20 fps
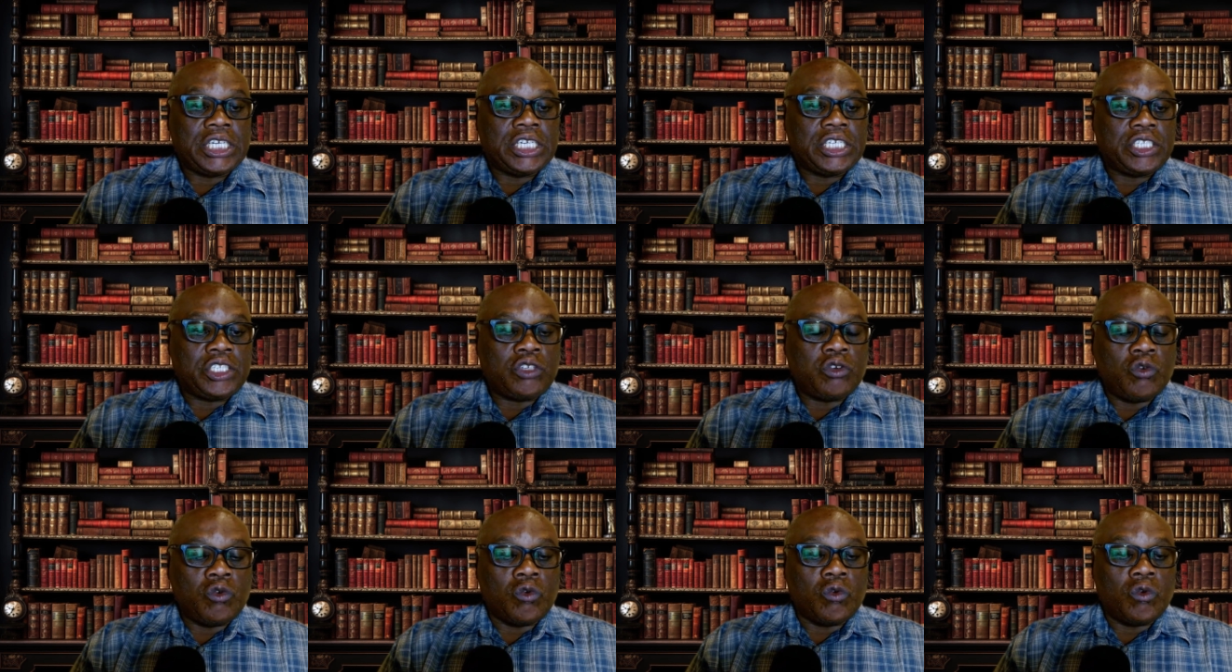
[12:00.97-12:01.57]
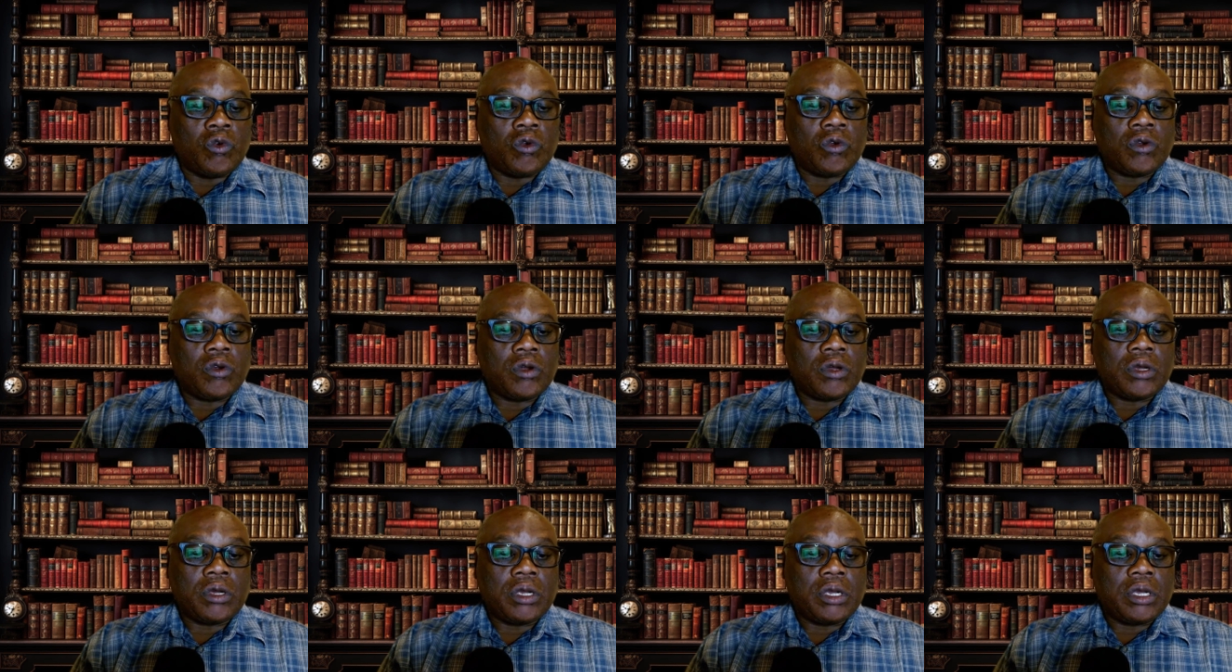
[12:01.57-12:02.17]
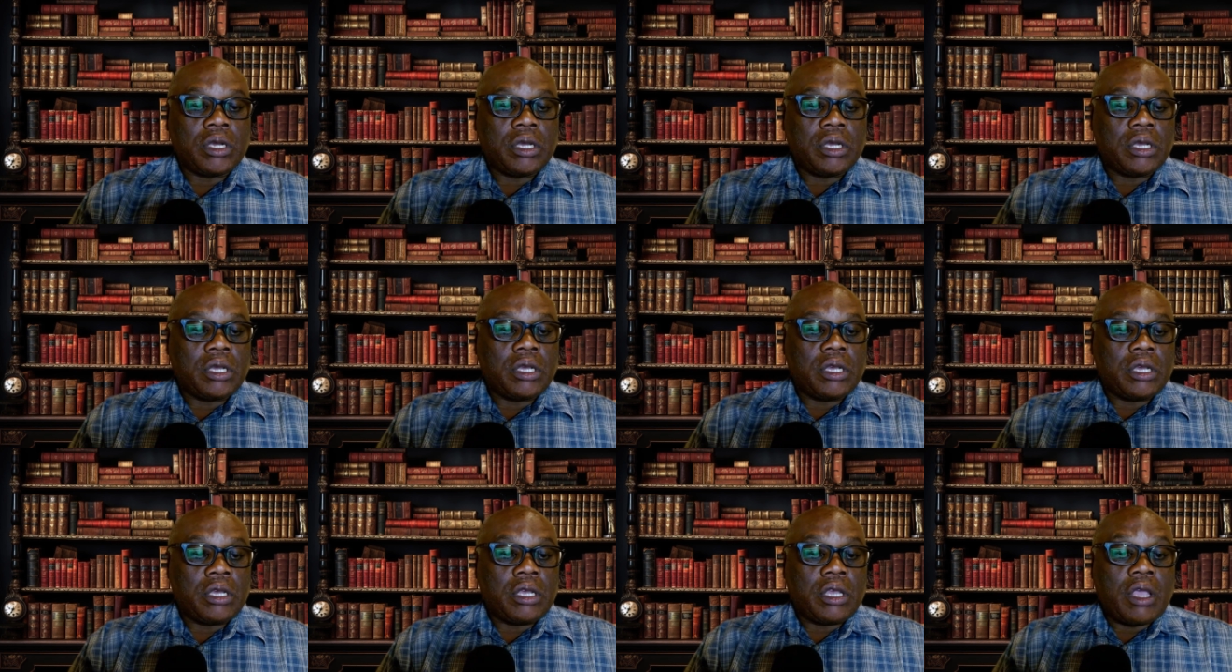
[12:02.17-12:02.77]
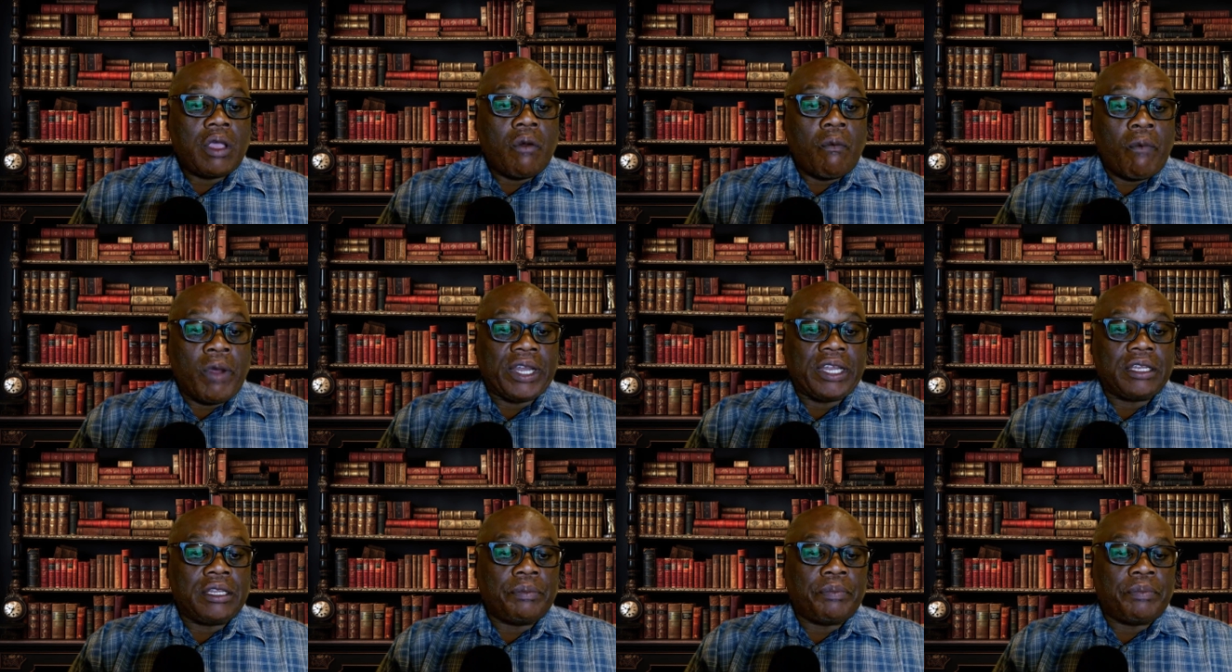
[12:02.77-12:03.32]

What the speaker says: to whether the